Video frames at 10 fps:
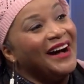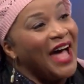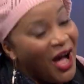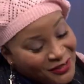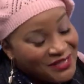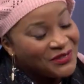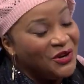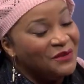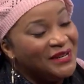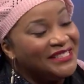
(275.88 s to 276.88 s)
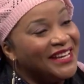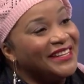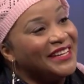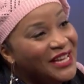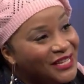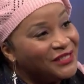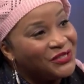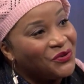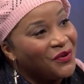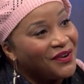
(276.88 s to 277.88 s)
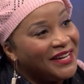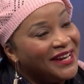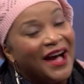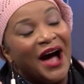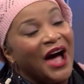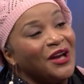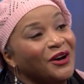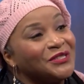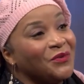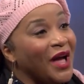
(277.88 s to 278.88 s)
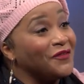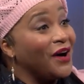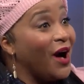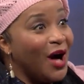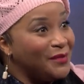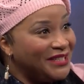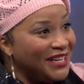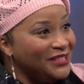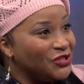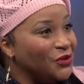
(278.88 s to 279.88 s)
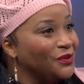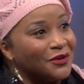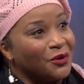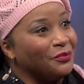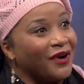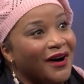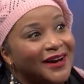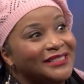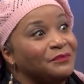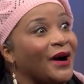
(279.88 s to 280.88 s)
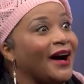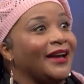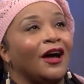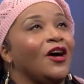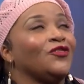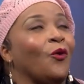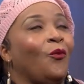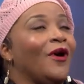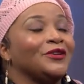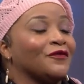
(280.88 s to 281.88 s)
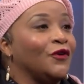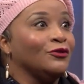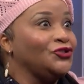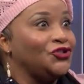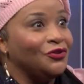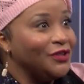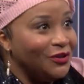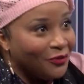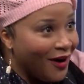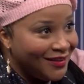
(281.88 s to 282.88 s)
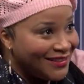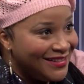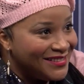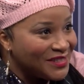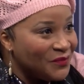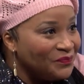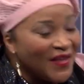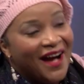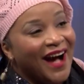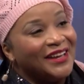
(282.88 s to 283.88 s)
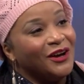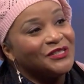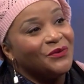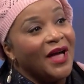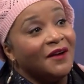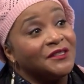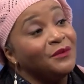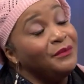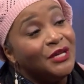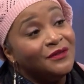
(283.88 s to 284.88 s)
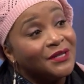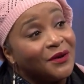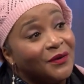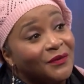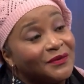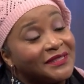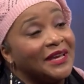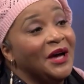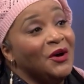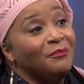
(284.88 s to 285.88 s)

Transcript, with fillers: uh, House is going to be telling his story. I also have comedy, Two Little Broads by the wonderful Judy Rawlings. I also have some musicals